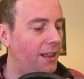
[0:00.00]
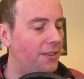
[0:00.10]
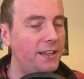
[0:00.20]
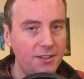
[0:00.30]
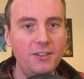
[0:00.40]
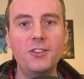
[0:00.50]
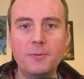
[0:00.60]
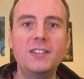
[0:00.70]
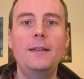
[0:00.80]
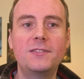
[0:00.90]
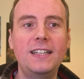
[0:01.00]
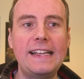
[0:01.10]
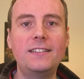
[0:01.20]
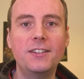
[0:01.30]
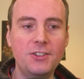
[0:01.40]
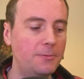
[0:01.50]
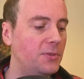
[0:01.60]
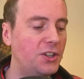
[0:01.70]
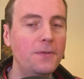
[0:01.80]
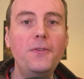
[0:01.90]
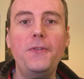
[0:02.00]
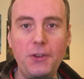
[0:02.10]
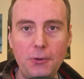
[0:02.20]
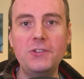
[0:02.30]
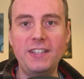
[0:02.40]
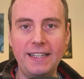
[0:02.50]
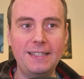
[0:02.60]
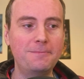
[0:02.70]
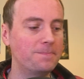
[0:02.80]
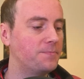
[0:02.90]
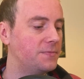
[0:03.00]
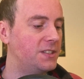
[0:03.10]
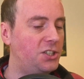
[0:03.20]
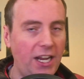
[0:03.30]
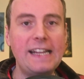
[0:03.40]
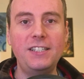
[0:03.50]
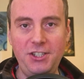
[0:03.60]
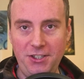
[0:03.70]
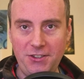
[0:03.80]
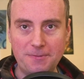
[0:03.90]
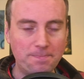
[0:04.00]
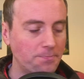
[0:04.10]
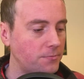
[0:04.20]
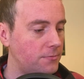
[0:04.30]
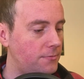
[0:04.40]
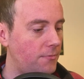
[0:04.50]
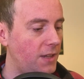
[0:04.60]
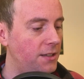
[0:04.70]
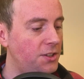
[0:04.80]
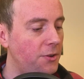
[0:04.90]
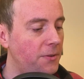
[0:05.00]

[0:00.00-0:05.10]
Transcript: This can sometimes lead to some confusing changes. So